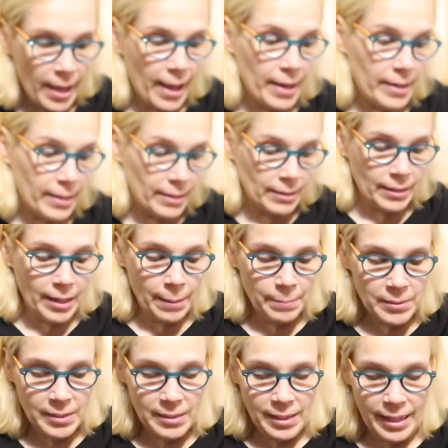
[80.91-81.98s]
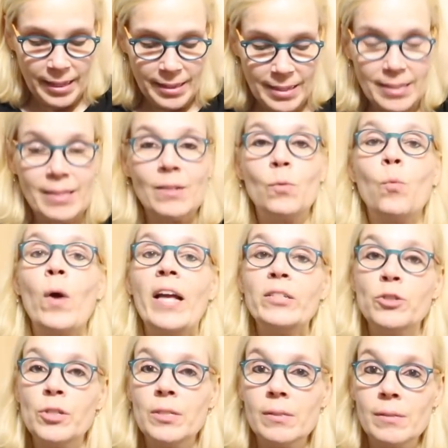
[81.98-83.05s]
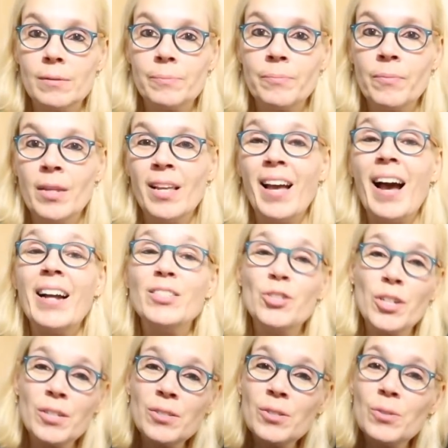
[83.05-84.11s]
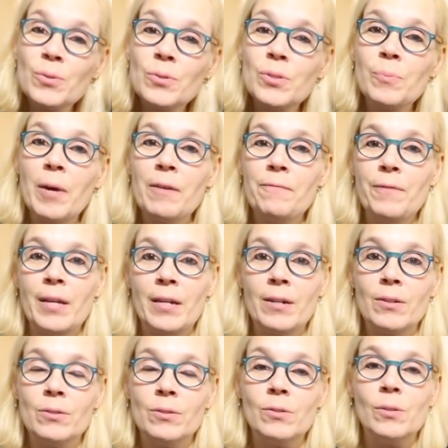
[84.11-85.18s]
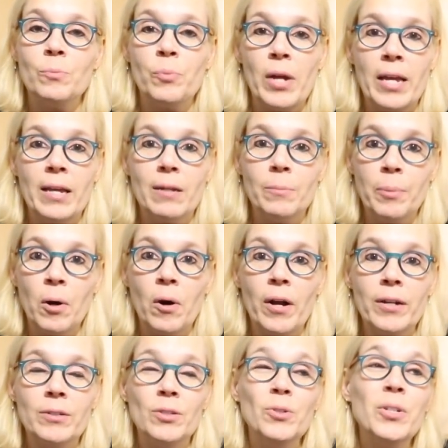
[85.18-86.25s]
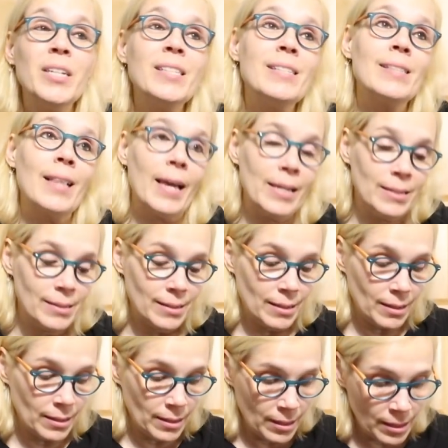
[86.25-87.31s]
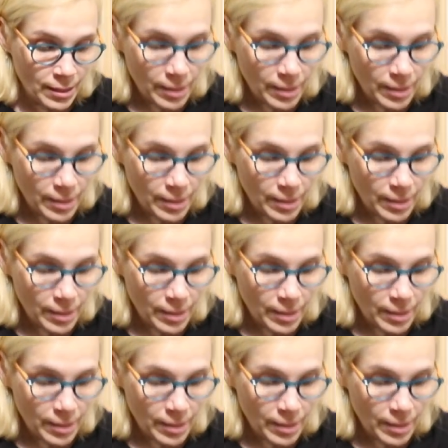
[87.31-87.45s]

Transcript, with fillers: and it comes in like these little wedges. I just used my fingers to break it apart. You could slice it,